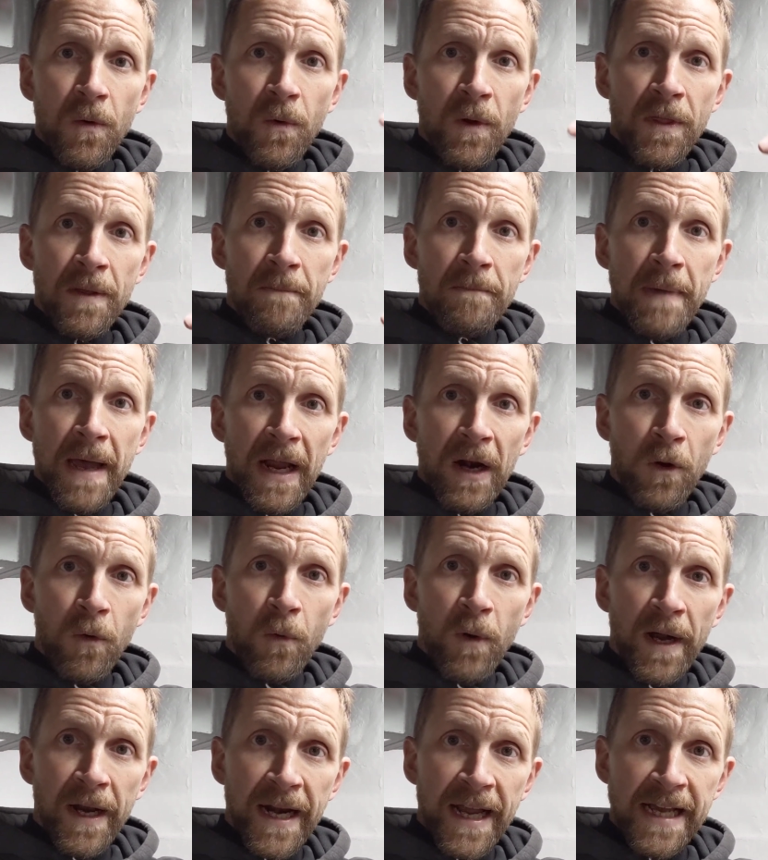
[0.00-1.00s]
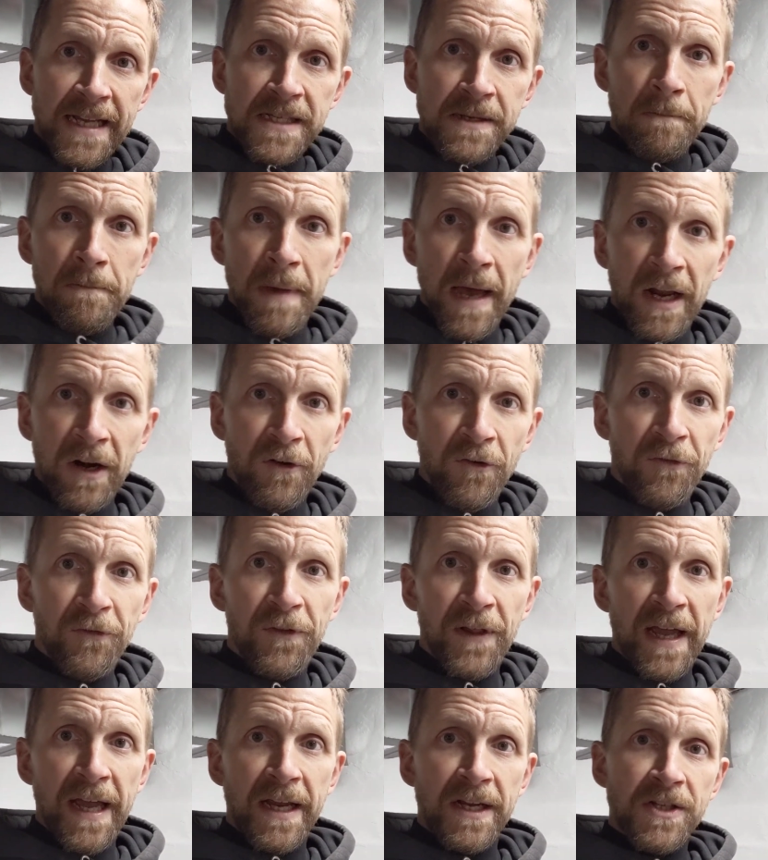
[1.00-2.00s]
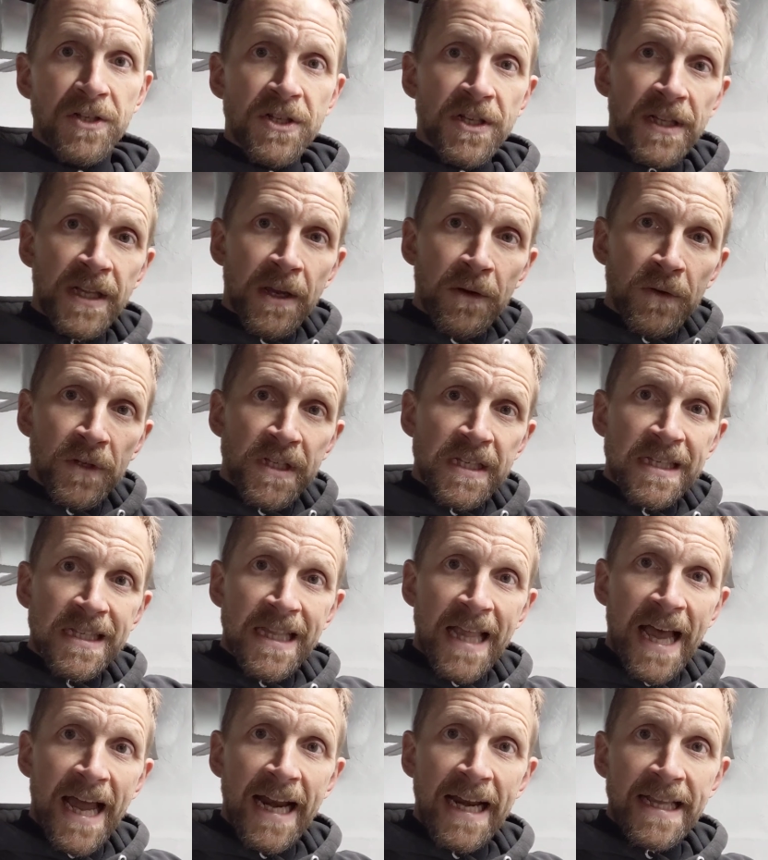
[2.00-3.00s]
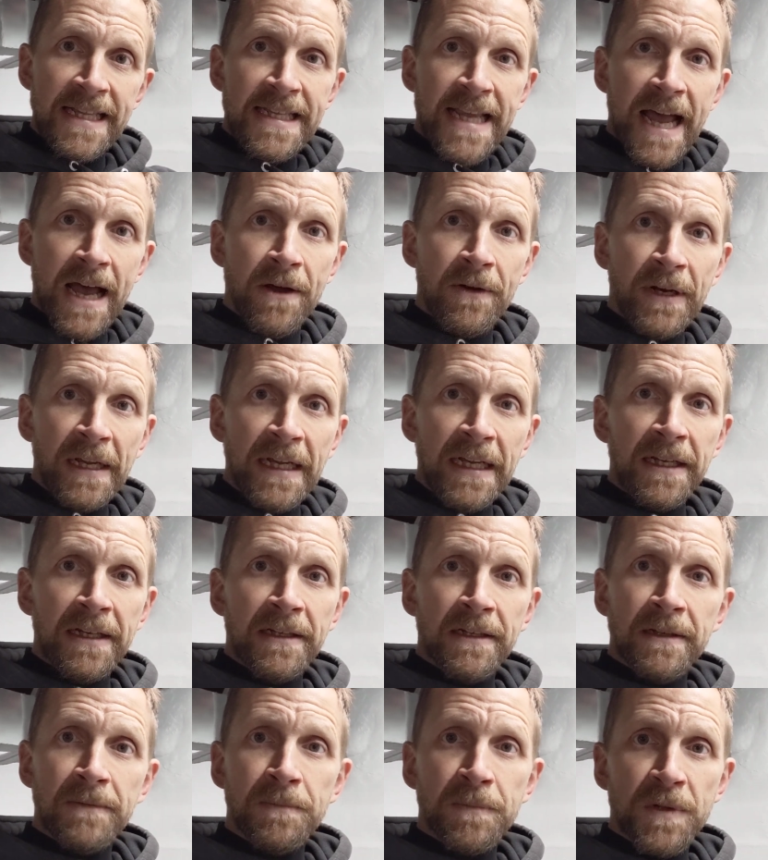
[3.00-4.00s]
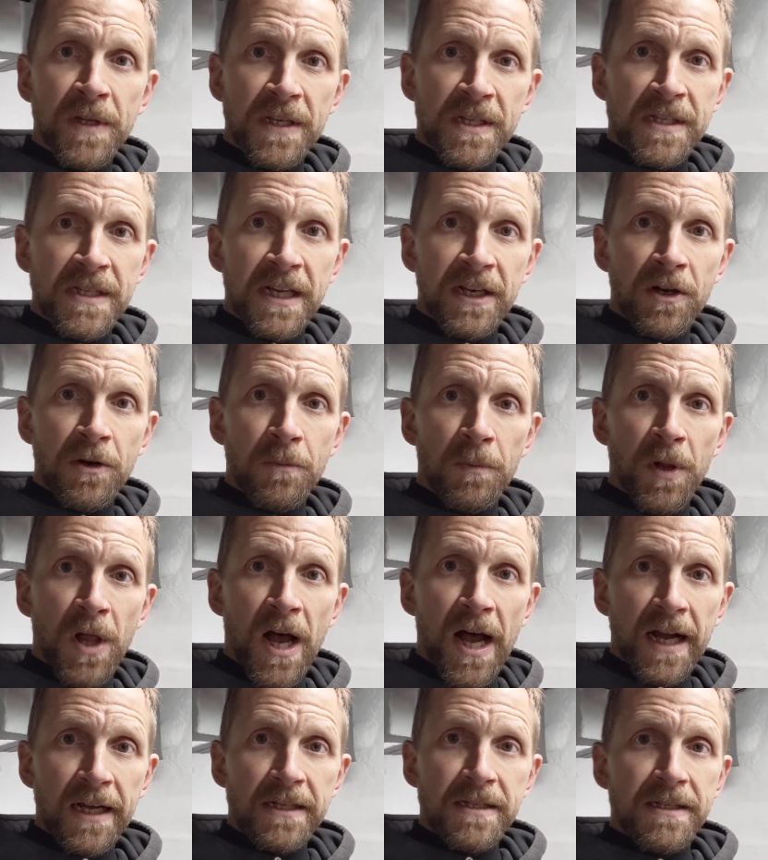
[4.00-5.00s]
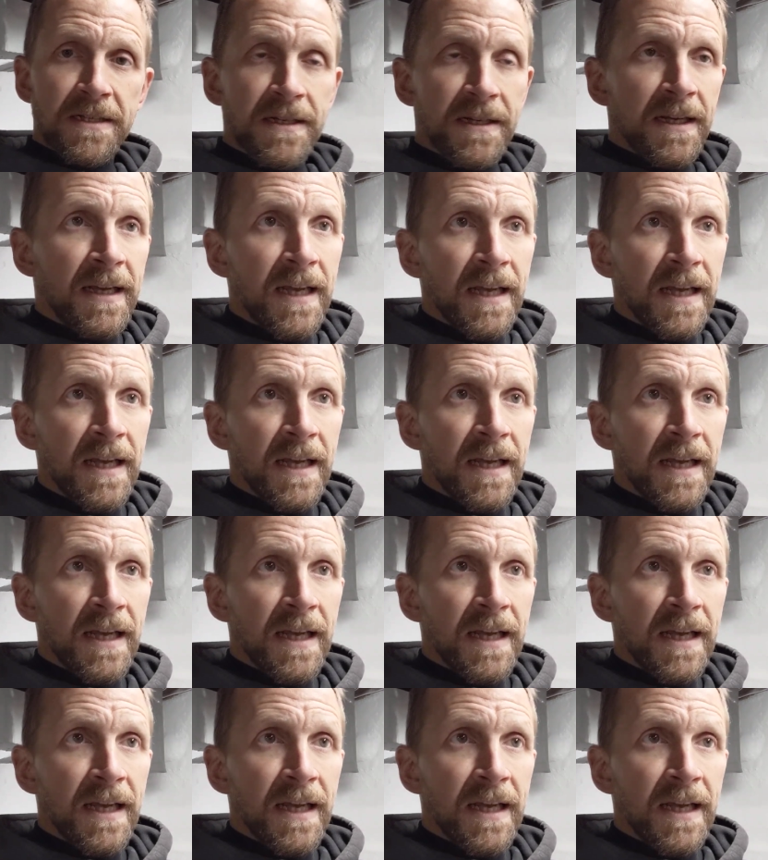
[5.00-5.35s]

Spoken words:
Well, the metal one has a metal flange, and they would slide it down in the cinder blocks.